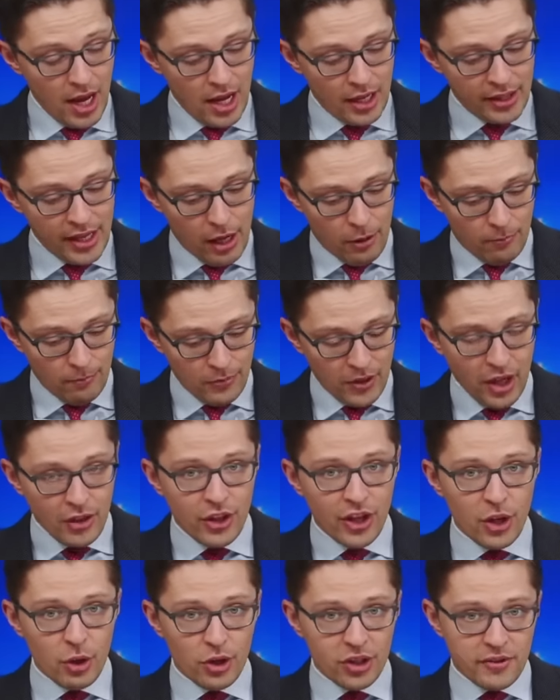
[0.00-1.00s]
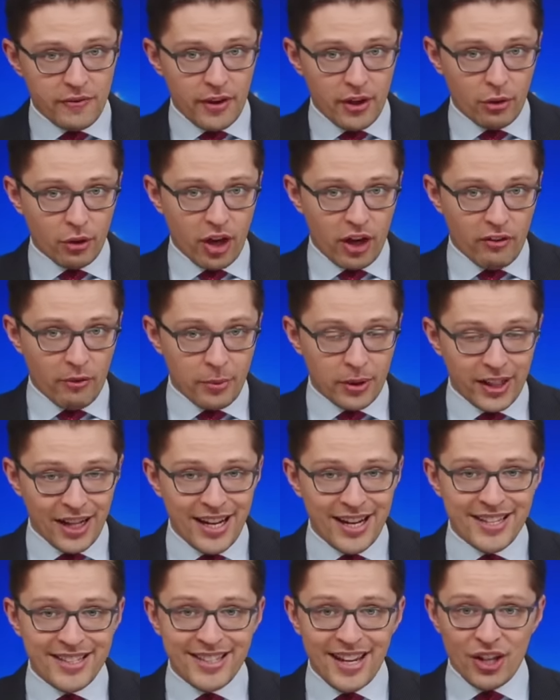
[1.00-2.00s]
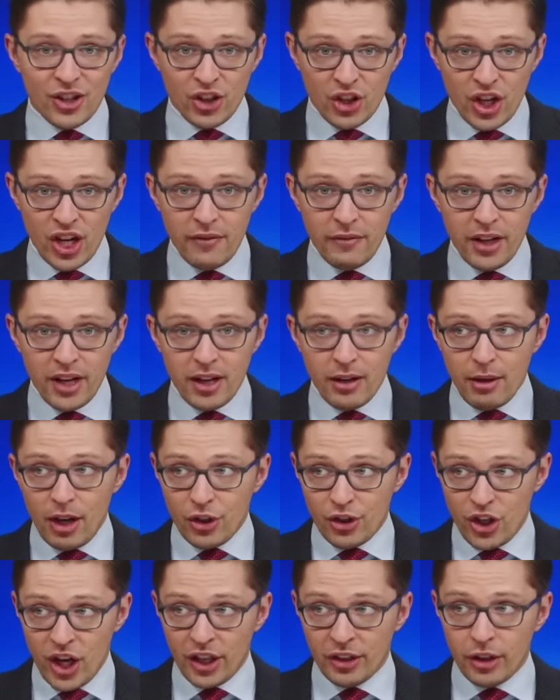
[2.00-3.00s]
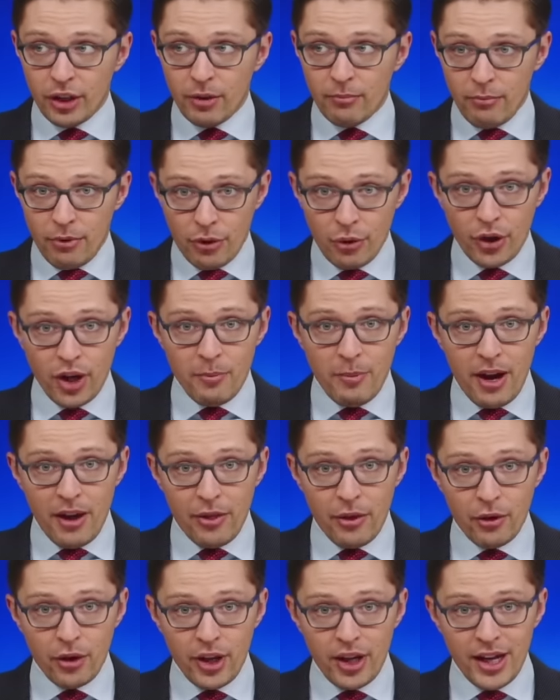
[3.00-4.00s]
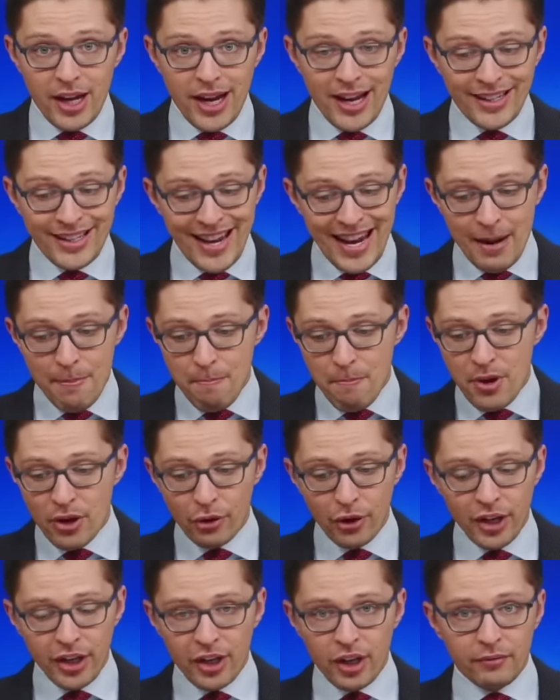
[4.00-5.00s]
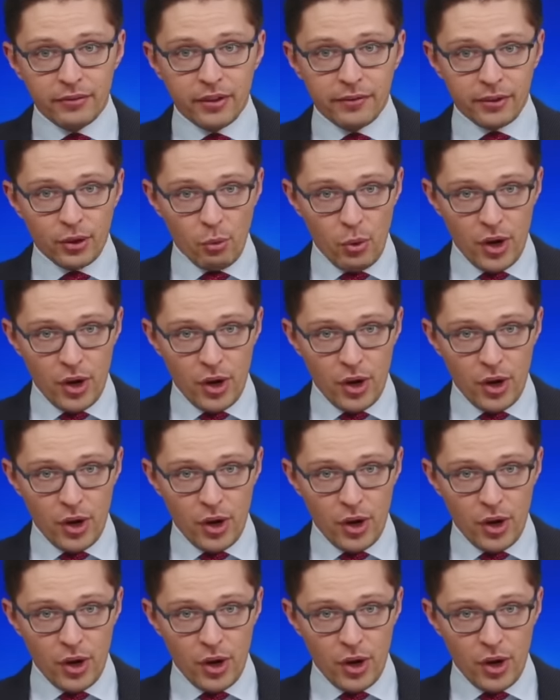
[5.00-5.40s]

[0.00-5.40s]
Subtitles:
Now, the U.S. federal government is achieving Agenda 30 by 30 in a myriad of different